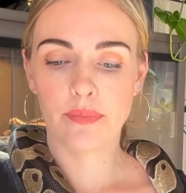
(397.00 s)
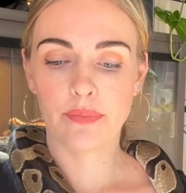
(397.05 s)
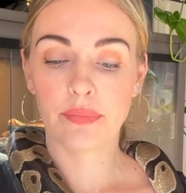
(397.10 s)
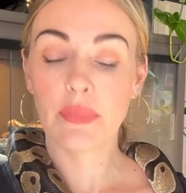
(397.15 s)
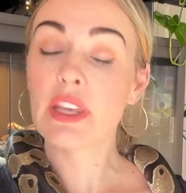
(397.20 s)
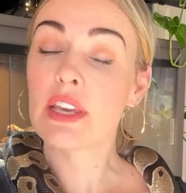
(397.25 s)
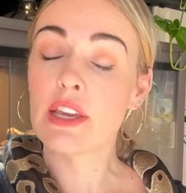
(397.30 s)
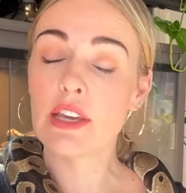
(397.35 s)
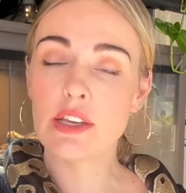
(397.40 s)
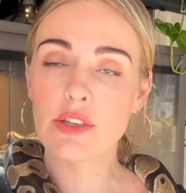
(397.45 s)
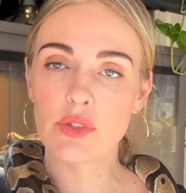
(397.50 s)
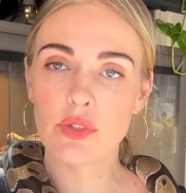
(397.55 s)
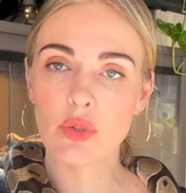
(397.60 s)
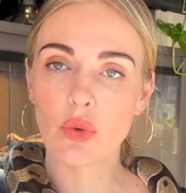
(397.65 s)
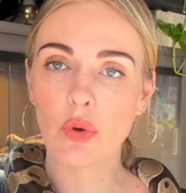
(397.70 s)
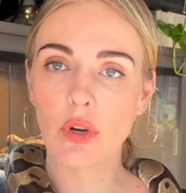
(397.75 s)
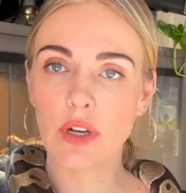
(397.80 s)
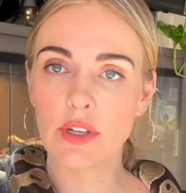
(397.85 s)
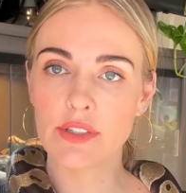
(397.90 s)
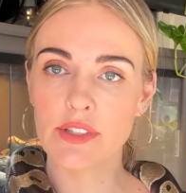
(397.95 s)
heat
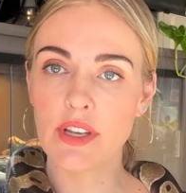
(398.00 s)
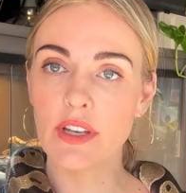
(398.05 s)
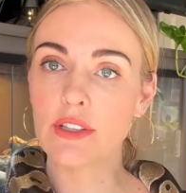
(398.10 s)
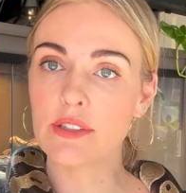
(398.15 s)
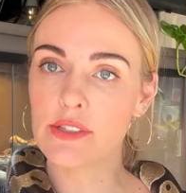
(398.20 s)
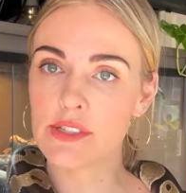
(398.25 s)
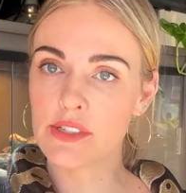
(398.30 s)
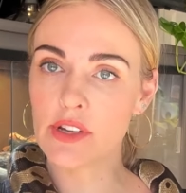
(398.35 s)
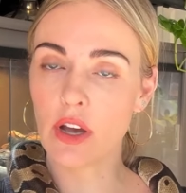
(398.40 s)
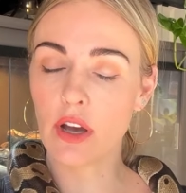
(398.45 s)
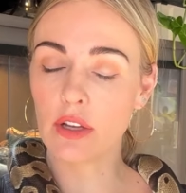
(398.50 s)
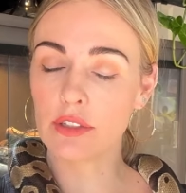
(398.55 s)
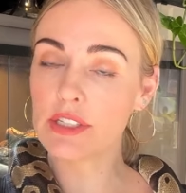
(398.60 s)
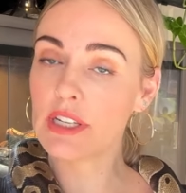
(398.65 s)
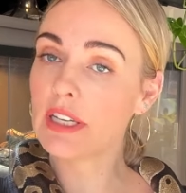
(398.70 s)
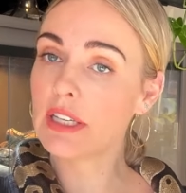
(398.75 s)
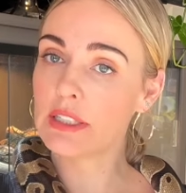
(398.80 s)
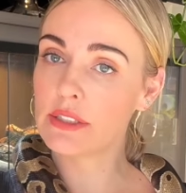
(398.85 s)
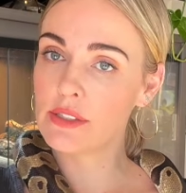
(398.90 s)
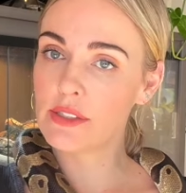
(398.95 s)
source installed
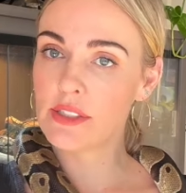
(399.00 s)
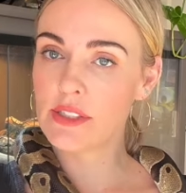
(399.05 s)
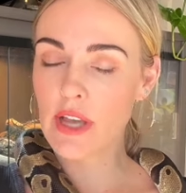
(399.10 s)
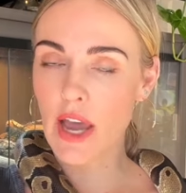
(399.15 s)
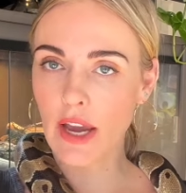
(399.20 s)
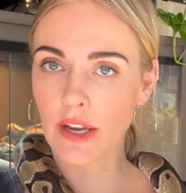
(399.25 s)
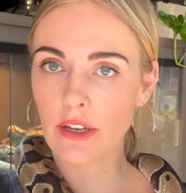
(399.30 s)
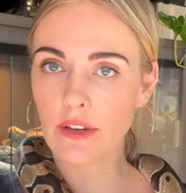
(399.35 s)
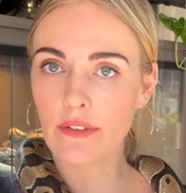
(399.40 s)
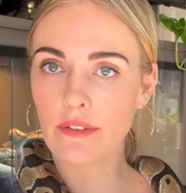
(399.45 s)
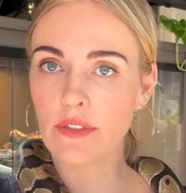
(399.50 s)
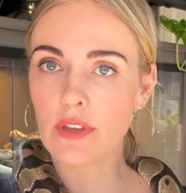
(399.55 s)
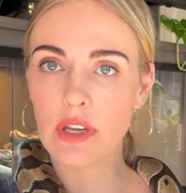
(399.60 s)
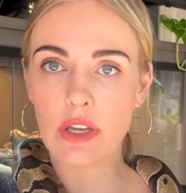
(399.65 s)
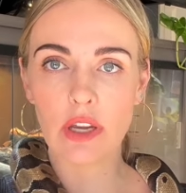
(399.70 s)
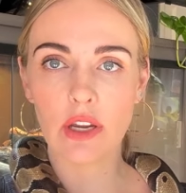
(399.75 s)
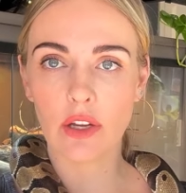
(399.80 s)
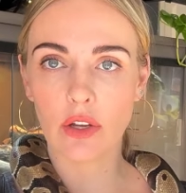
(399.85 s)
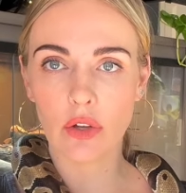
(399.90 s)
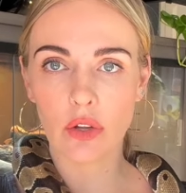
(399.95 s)
inside of
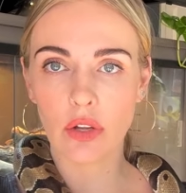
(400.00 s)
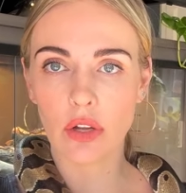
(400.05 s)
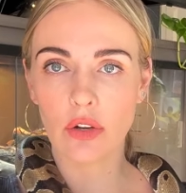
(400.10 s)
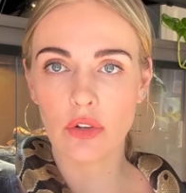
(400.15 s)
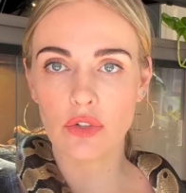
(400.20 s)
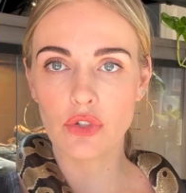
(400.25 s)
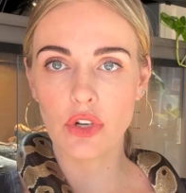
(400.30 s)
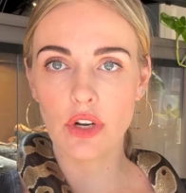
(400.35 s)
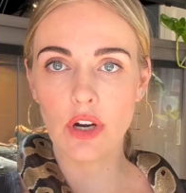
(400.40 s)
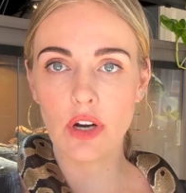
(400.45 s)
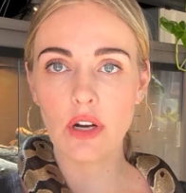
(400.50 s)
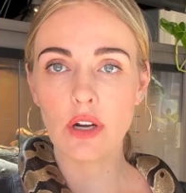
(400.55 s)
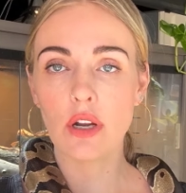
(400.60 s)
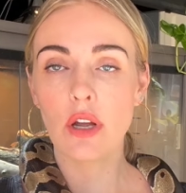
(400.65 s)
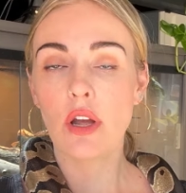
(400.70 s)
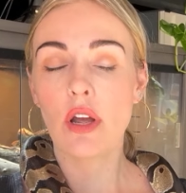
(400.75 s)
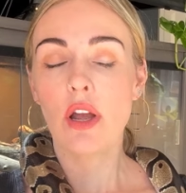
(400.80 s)
the enclosure,